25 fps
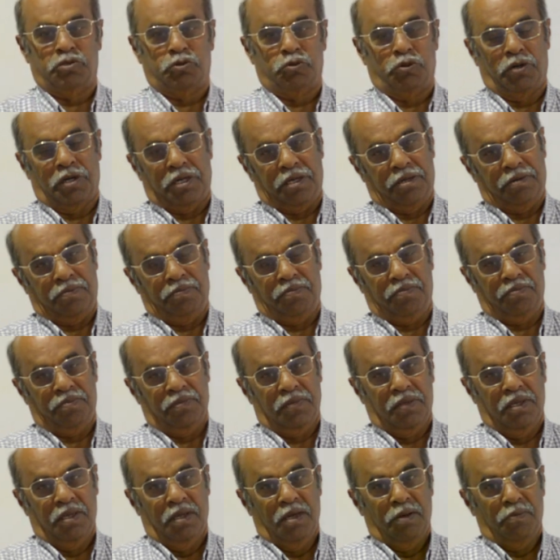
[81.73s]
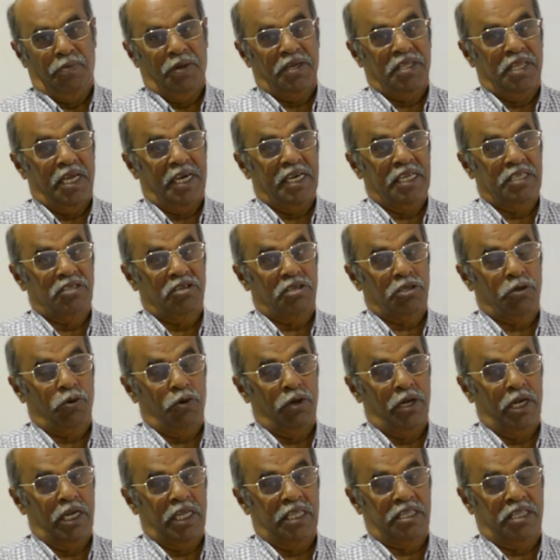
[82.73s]
student. But that is not the
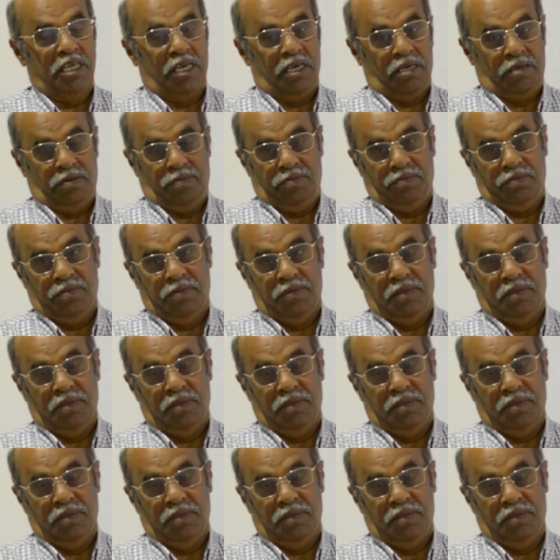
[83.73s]
only thing.